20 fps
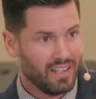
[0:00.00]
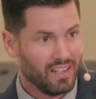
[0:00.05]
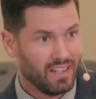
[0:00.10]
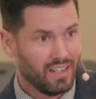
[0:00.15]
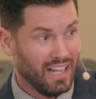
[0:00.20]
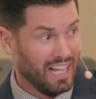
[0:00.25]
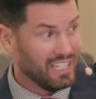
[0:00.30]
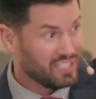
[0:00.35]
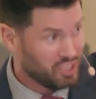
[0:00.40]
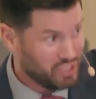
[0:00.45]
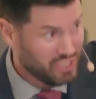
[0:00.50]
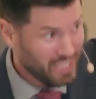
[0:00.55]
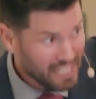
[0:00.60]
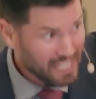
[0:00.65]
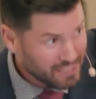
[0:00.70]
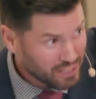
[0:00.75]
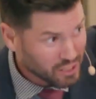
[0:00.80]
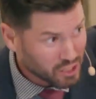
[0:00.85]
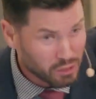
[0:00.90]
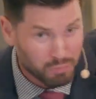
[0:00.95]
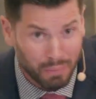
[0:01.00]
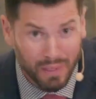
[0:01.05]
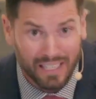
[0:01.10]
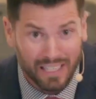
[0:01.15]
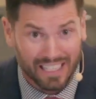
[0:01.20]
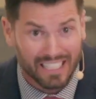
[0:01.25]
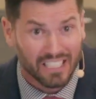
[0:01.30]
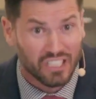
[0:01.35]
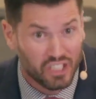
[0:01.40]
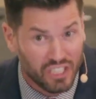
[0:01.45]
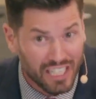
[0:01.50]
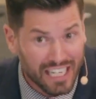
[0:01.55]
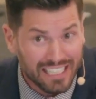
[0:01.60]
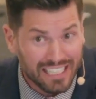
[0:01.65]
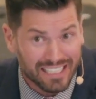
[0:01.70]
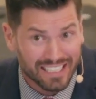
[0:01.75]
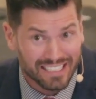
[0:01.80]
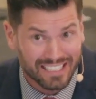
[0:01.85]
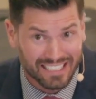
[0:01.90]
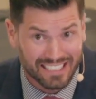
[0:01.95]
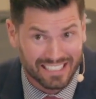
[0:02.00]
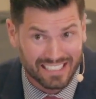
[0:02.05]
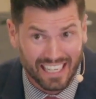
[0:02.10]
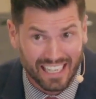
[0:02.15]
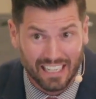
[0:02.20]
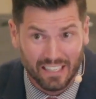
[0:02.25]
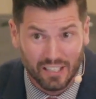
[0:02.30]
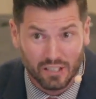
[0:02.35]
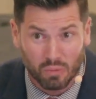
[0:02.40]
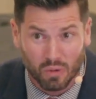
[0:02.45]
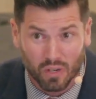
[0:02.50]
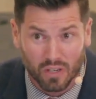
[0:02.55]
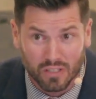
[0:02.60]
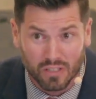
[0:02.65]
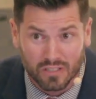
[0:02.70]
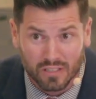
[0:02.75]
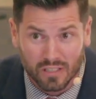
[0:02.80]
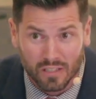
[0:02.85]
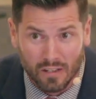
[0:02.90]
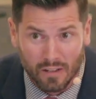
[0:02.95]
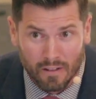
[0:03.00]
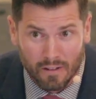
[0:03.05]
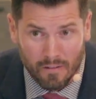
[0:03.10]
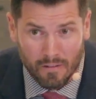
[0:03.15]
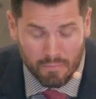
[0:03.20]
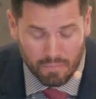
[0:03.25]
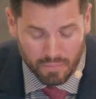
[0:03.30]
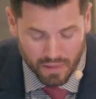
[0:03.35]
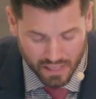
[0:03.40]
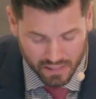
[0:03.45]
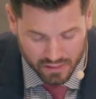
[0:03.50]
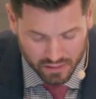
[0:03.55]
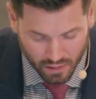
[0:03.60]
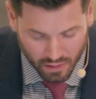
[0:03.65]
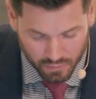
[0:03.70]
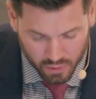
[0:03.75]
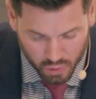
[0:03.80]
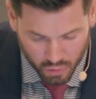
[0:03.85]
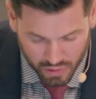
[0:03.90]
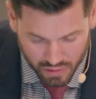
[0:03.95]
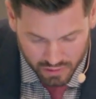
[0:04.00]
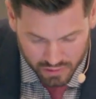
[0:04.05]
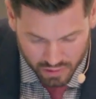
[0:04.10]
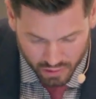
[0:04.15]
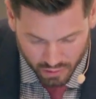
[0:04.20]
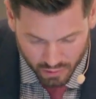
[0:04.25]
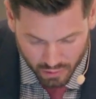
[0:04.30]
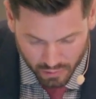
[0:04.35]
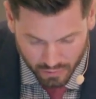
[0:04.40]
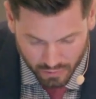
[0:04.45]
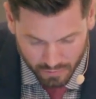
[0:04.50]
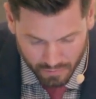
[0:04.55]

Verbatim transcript: That's Jesus speaking. Jesus is saying these words in Psalm 22.